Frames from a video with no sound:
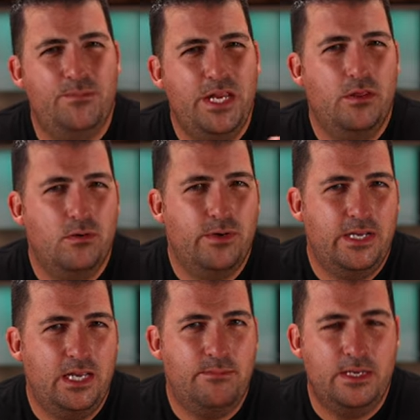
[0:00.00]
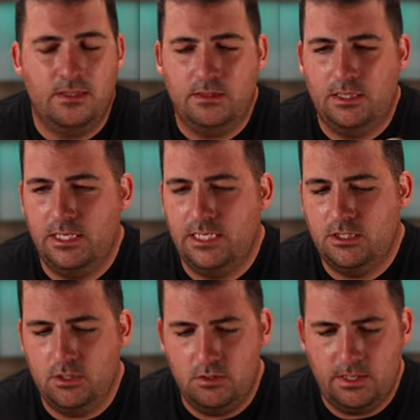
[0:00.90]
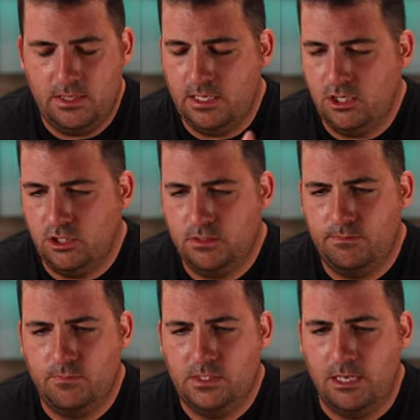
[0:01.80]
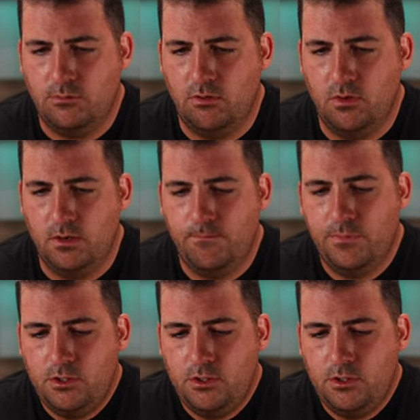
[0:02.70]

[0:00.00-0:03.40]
The other way gave me a link to, I think I just skipped over it.